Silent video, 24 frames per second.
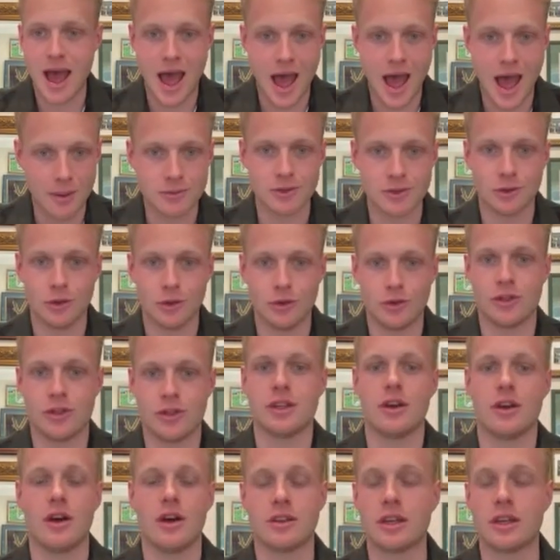
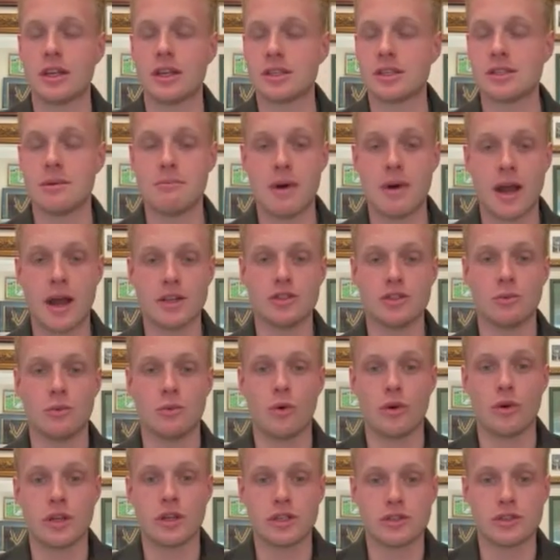Absolutely. I think it's the major
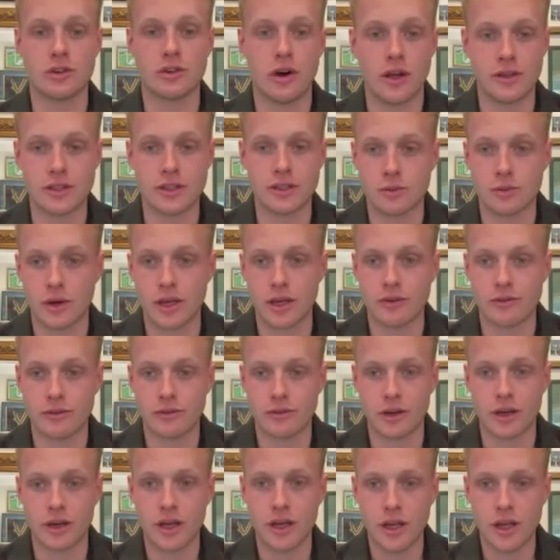warning sign this week
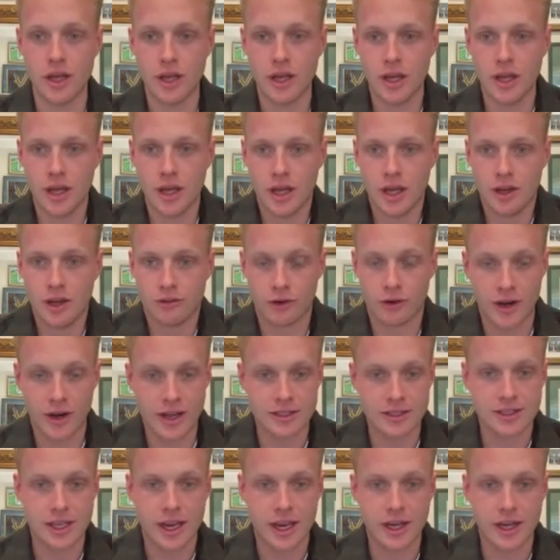for
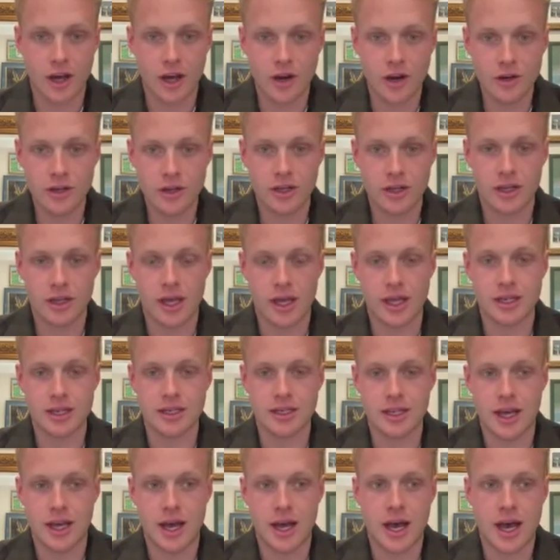Antino,
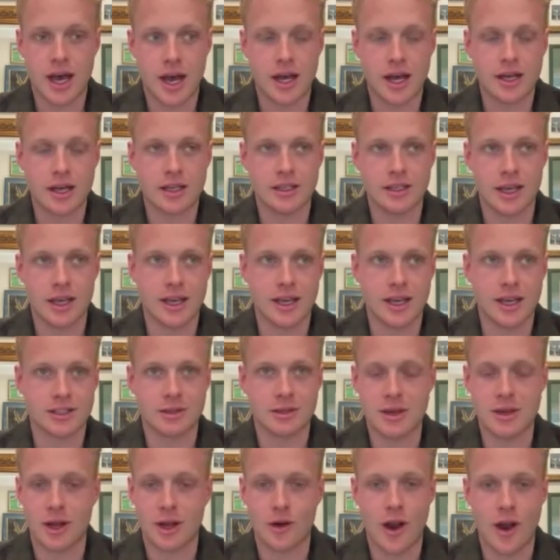and it's
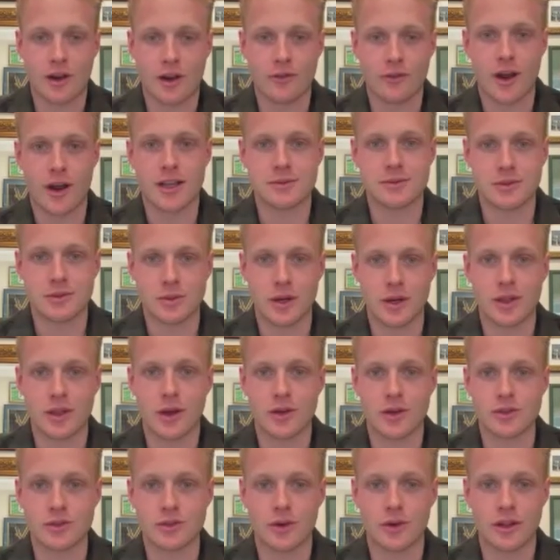going to be a cracking race between
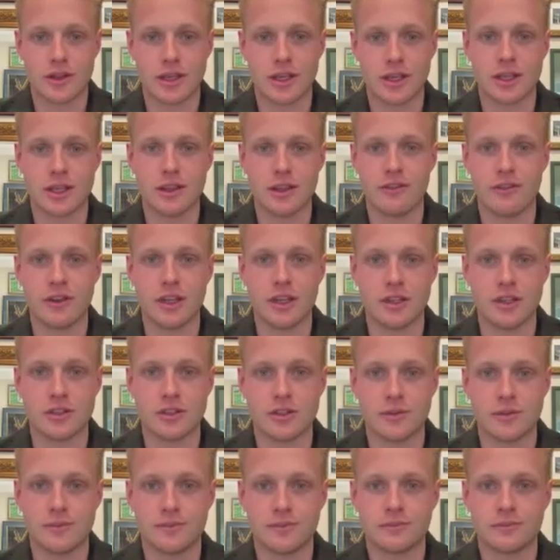those two, I think, in the finish.